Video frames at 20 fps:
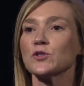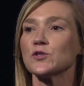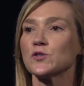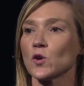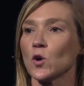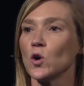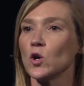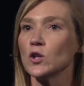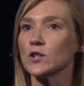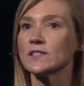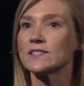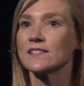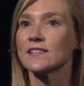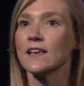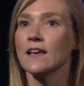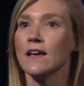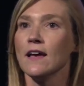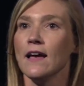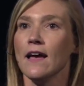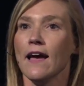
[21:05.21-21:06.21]

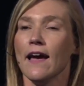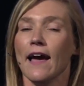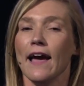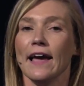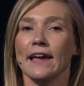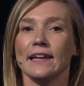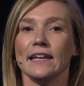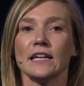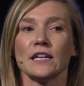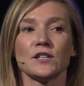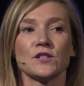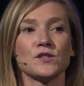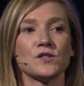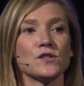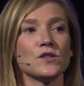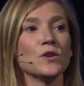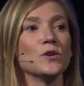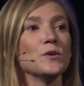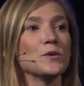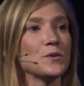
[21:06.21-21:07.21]
results and
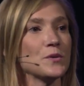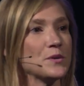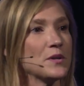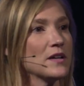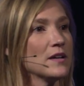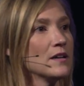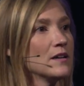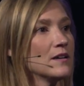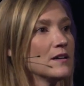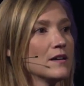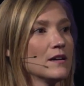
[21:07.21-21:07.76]
exude